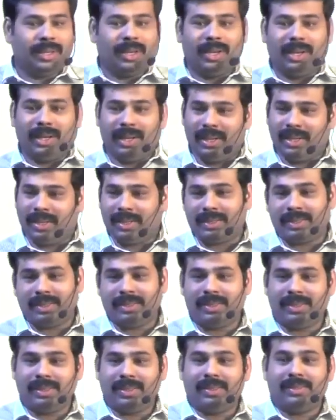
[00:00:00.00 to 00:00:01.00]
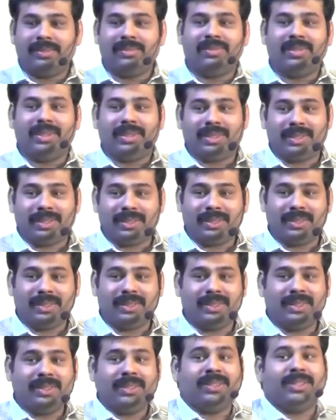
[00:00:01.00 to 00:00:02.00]
Or with
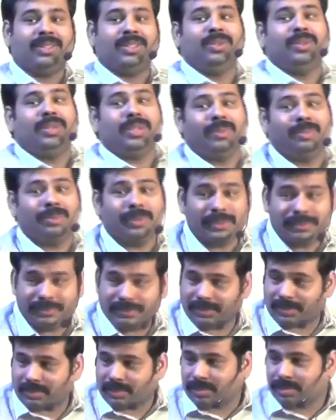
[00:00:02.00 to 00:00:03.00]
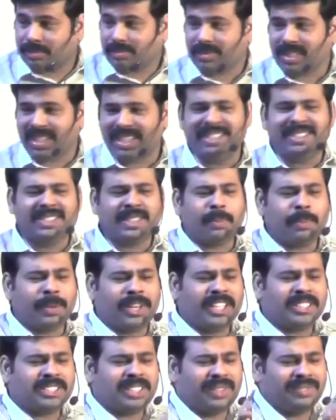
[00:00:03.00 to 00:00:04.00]
QTP. In the
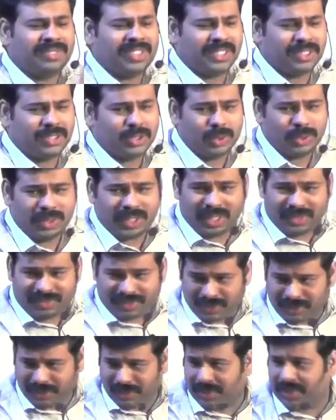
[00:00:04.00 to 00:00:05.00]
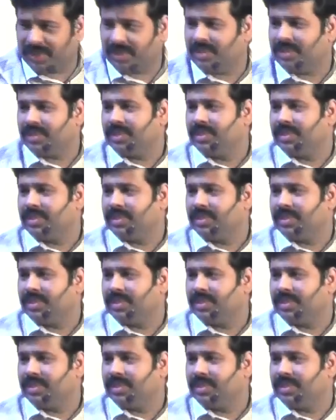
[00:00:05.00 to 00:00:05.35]
place of this junior fellow,